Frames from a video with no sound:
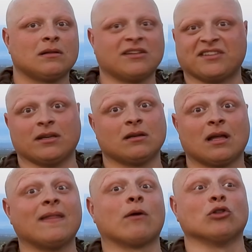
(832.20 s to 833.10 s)
That's it.
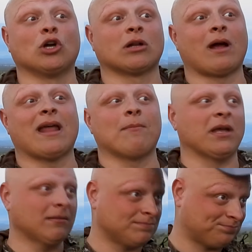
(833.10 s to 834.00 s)
And they were looking right at
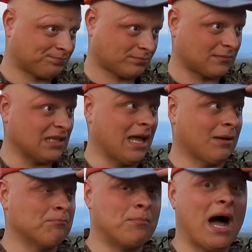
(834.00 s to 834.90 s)
me.
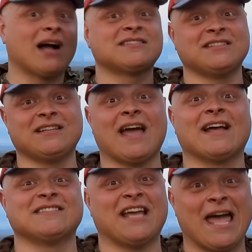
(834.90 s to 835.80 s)
Like boxy
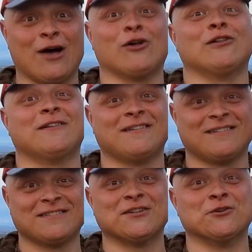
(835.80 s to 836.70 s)
as hell,
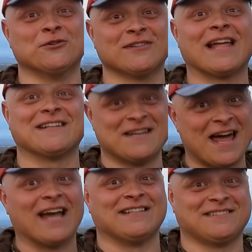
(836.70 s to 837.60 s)
too. Like
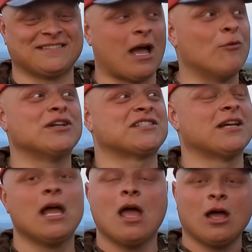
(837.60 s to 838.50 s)
nice. I
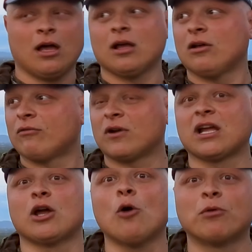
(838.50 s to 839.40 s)
wish,
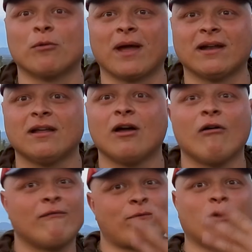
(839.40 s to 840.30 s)
freaking GoPro, man.
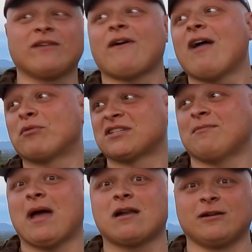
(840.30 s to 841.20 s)

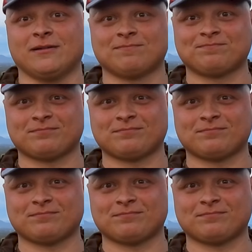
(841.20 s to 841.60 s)
45% battery.